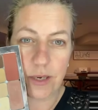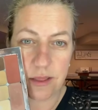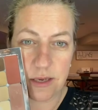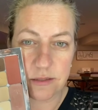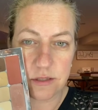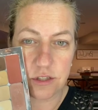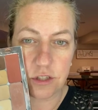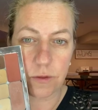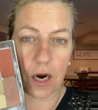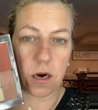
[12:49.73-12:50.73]
thinks is
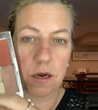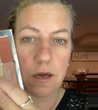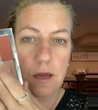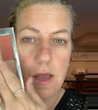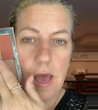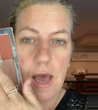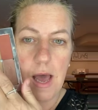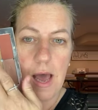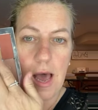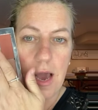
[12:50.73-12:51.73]
too dark,
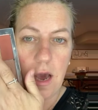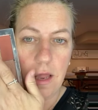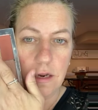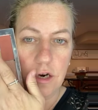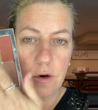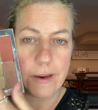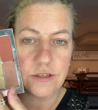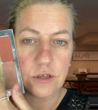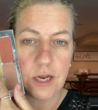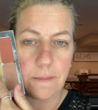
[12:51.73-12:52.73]
a color
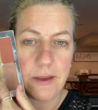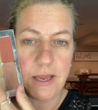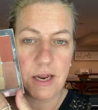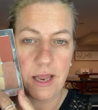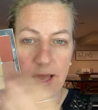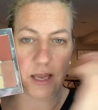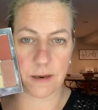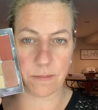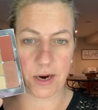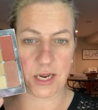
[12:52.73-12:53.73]
corrector, a main highlight, and a
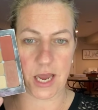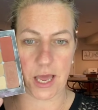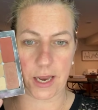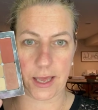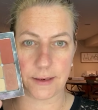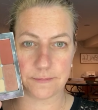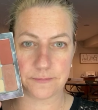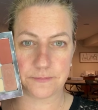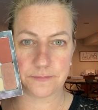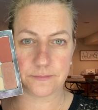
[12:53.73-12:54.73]
brightening highlight.
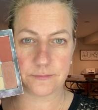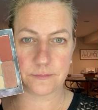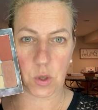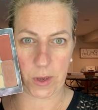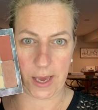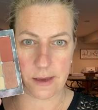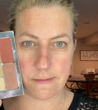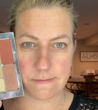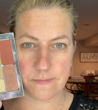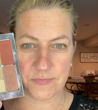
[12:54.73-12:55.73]
Okay?
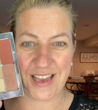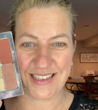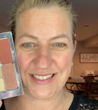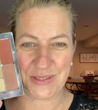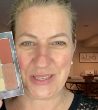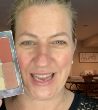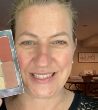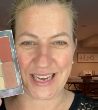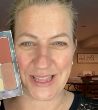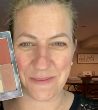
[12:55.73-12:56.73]
Yes, Suzanne's
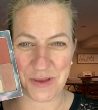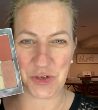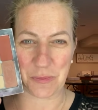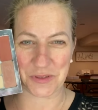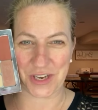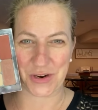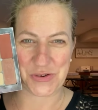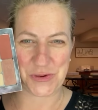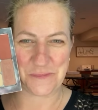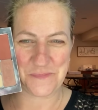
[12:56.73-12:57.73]
got the big triple decker
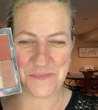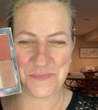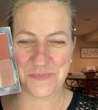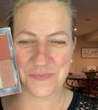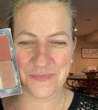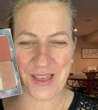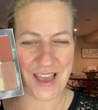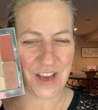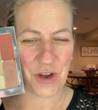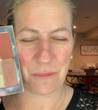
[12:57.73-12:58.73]
too.
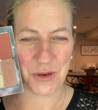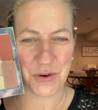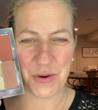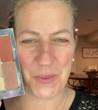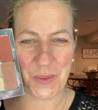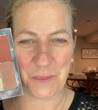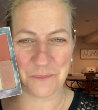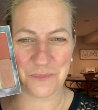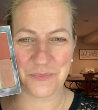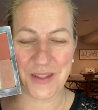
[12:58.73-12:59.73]
Go big or go home.
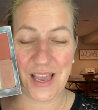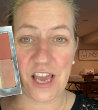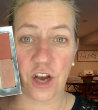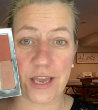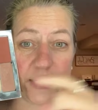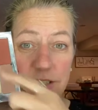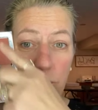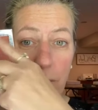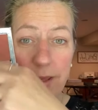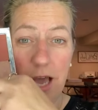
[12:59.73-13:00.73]
Okay, so
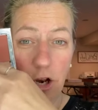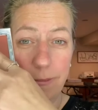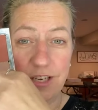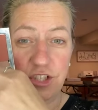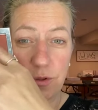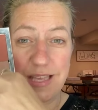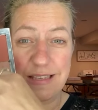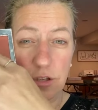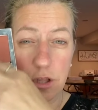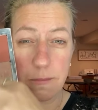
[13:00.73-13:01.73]
when we color match you,
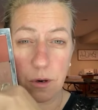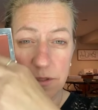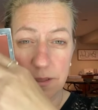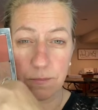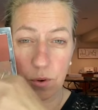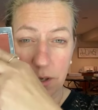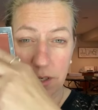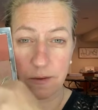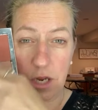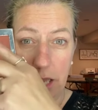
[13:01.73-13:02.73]
these are the most
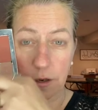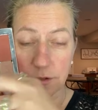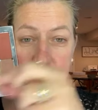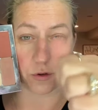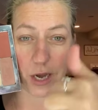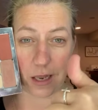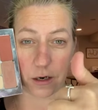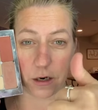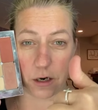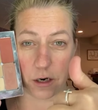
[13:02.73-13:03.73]
important colors. Your color